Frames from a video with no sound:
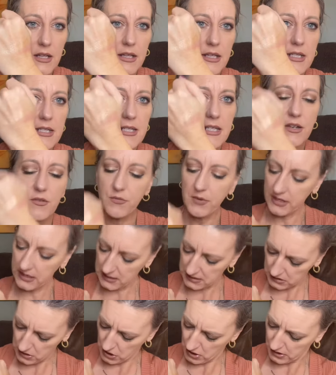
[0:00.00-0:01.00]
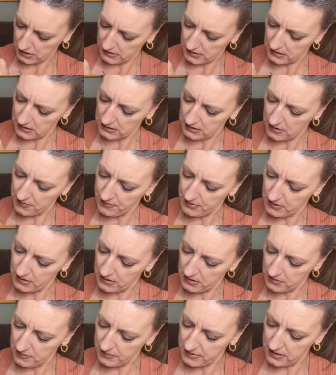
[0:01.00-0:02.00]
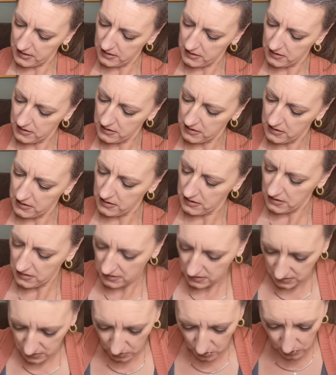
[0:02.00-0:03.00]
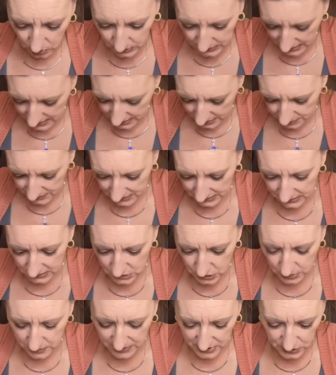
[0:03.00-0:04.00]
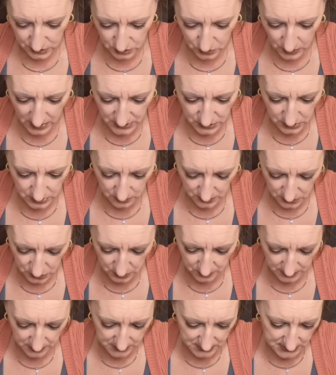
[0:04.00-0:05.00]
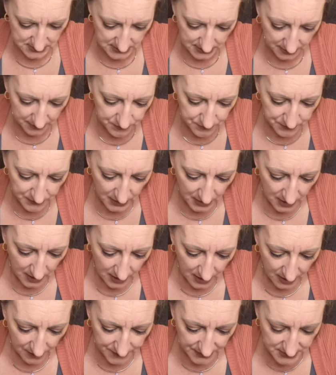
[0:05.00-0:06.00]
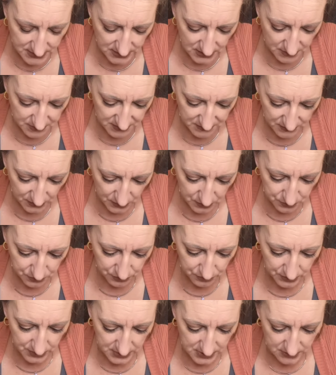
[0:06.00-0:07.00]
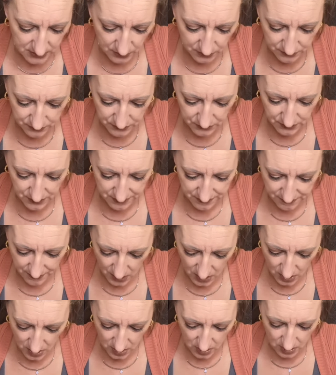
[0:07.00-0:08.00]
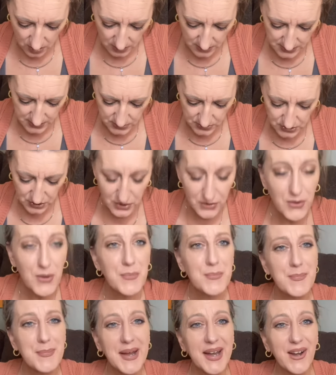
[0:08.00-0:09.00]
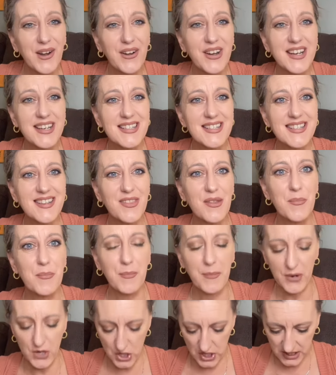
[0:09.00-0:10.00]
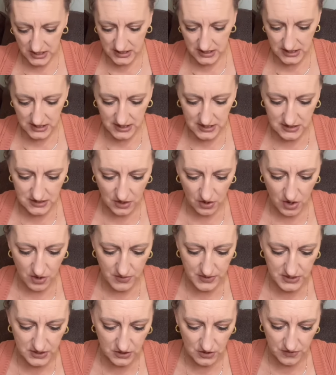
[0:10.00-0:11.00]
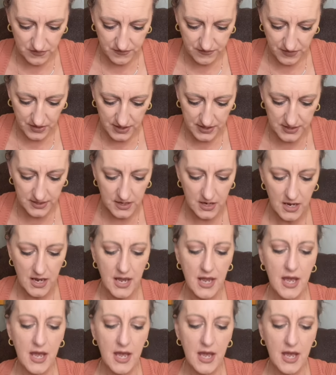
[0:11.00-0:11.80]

Let's see if we can darken this up a little bit. Hold on, I'm gonna get you a better swatch, so I want you to be able to see it. That's going to be very pretty though for the fall, because you know the berries and the burgundies are always so fun,